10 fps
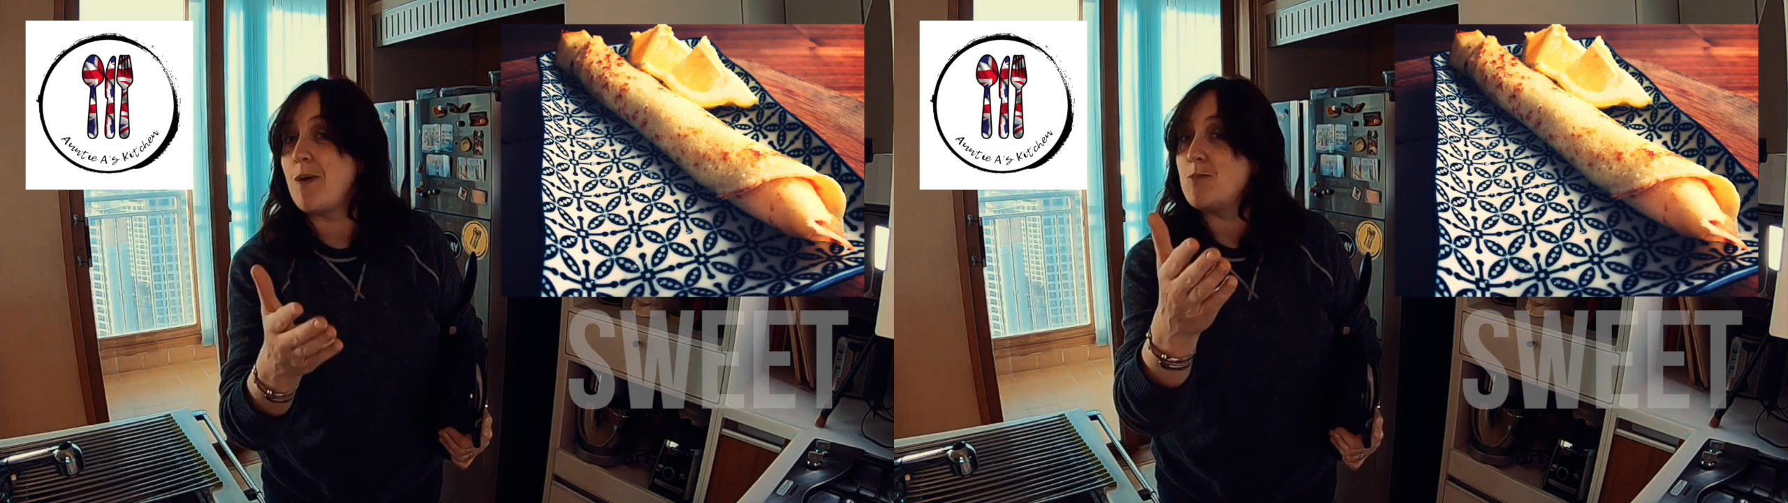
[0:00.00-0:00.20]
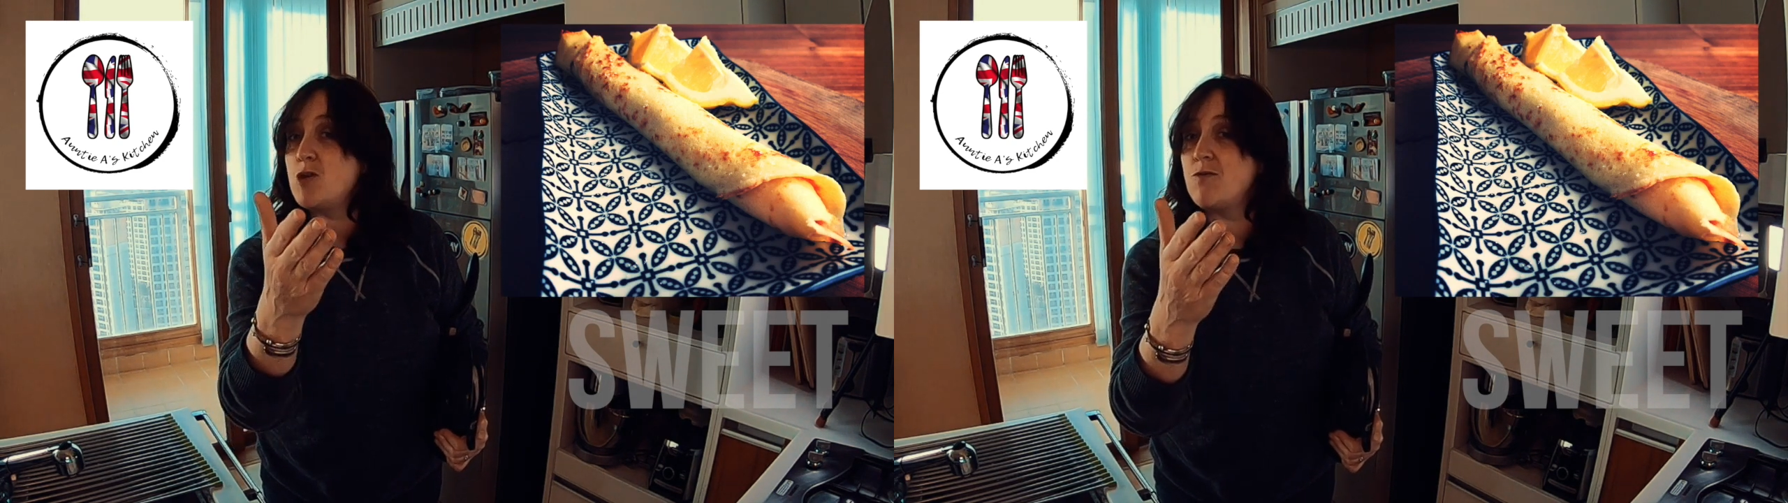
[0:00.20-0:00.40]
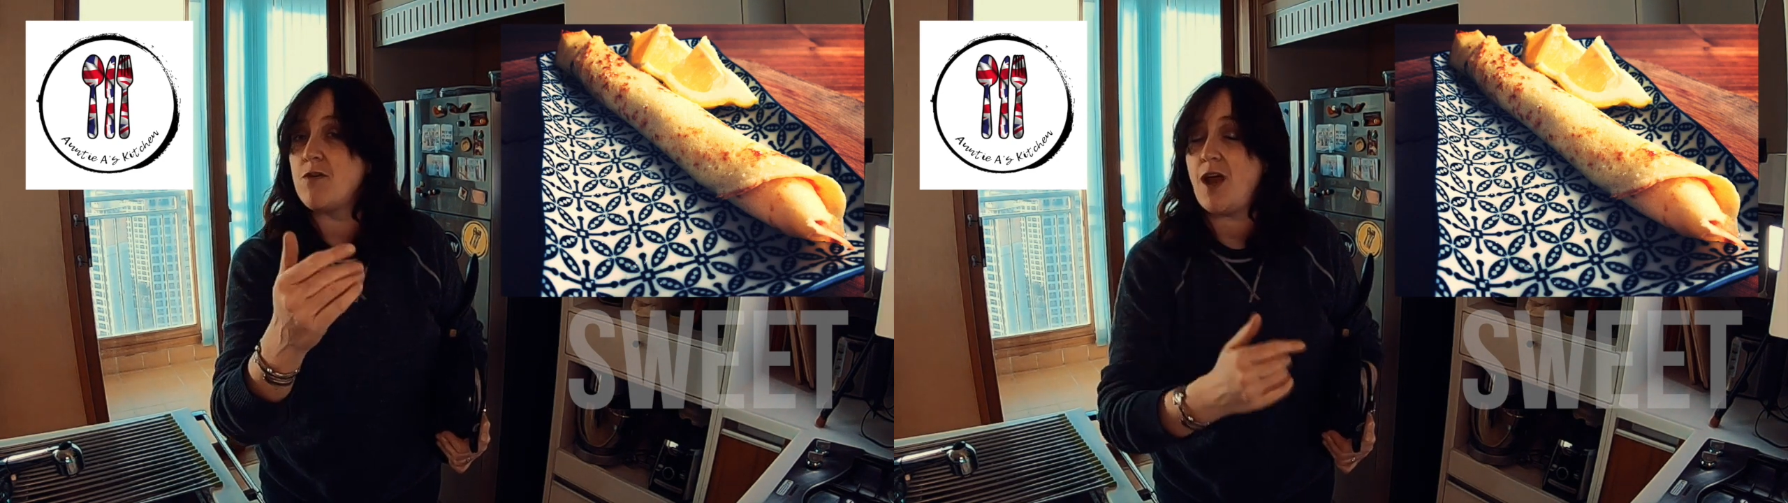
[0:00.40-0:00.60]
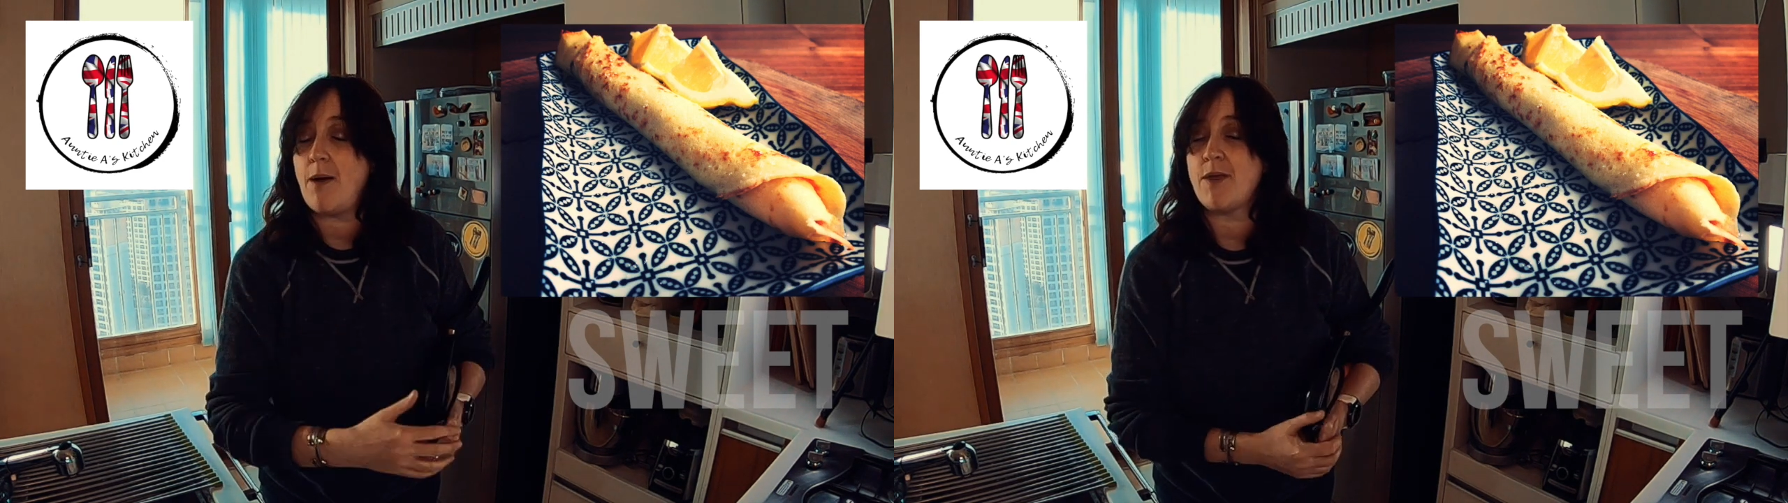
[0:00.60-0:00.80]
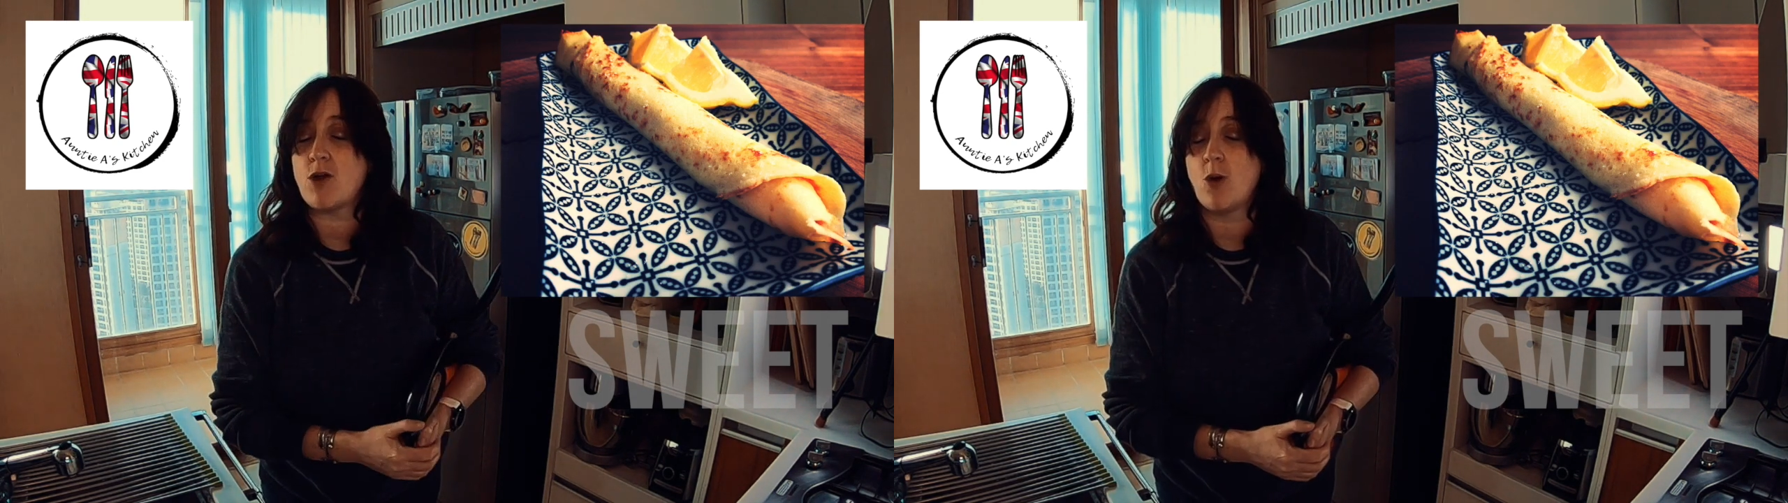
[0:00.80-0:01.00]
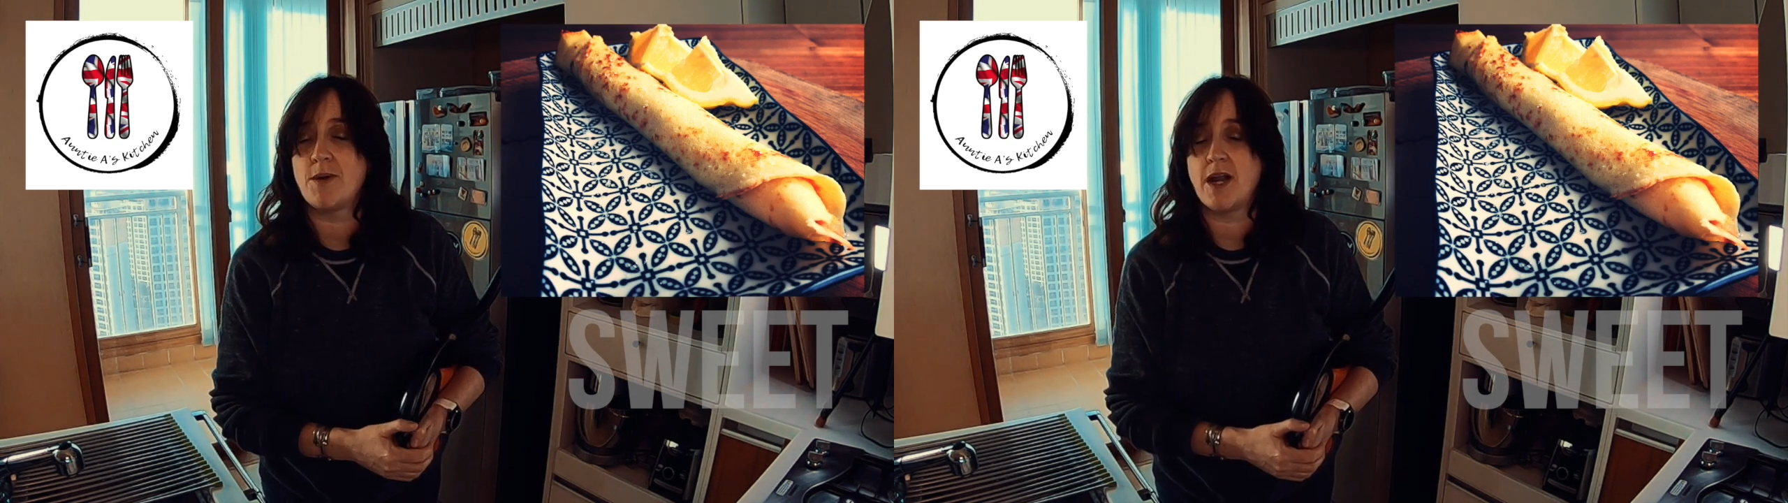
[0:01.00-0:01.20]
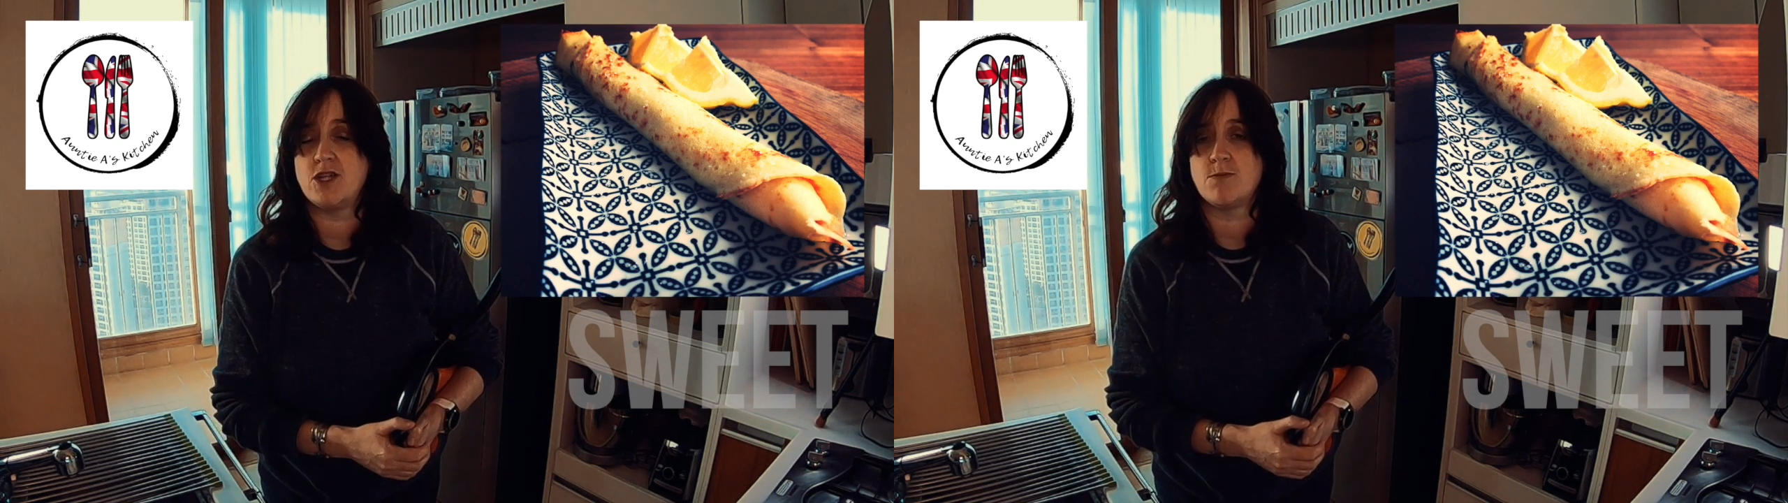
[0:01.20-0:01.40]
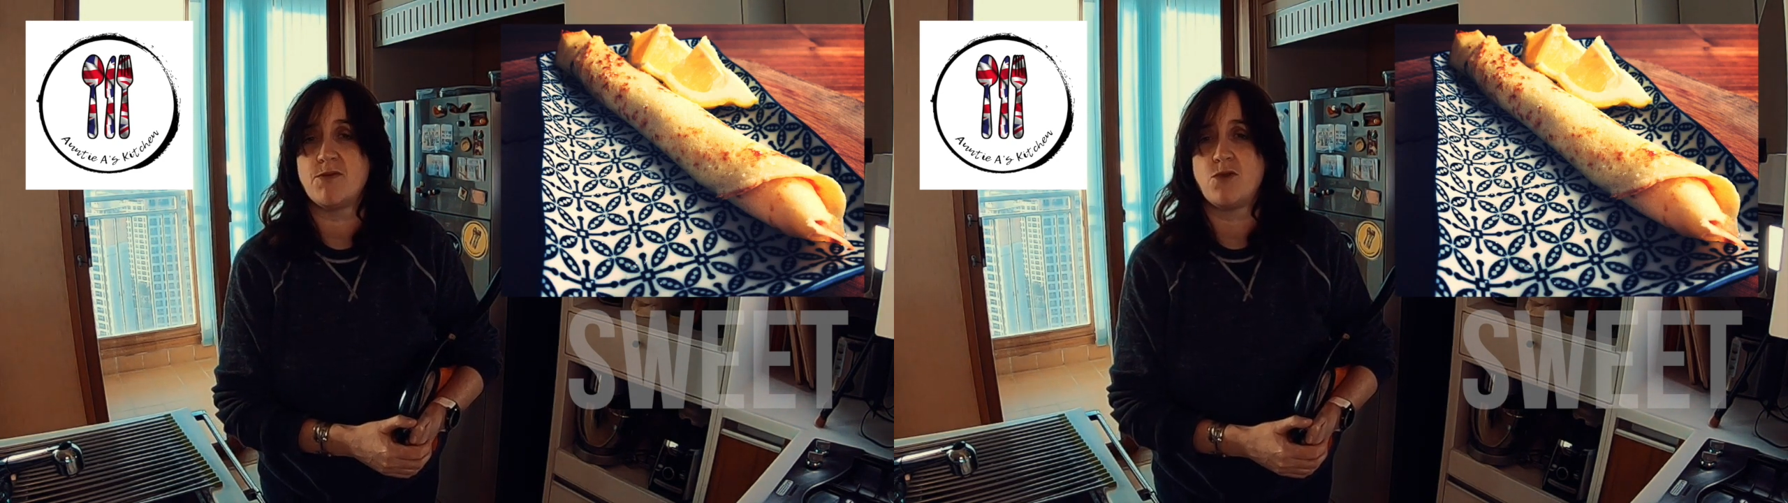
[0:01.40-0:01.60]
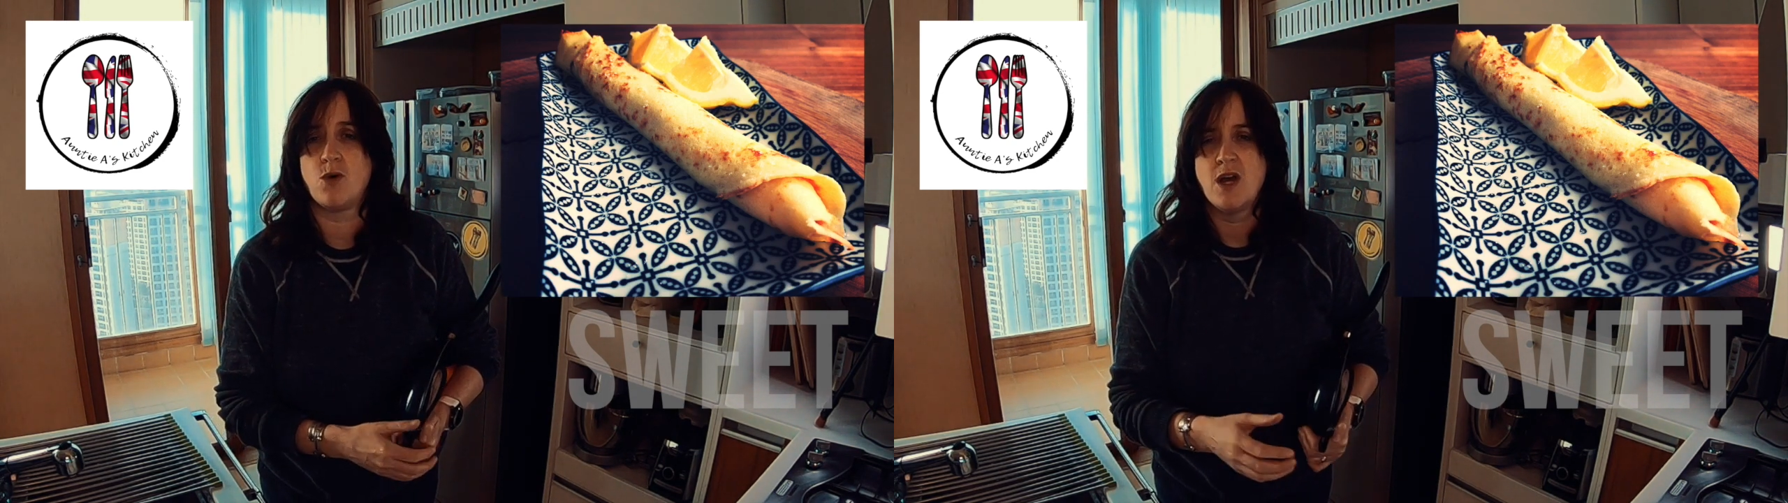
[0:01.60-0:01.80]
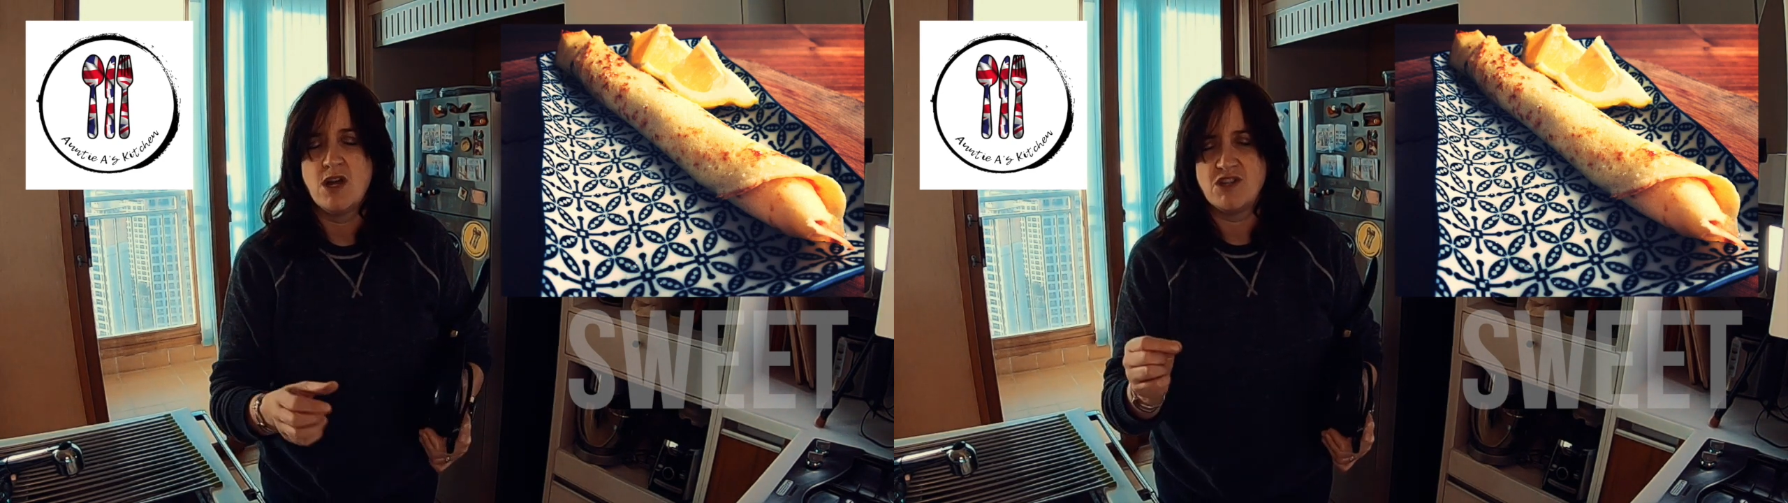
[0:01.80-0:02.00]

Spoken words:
Maybe you've never had that combination before.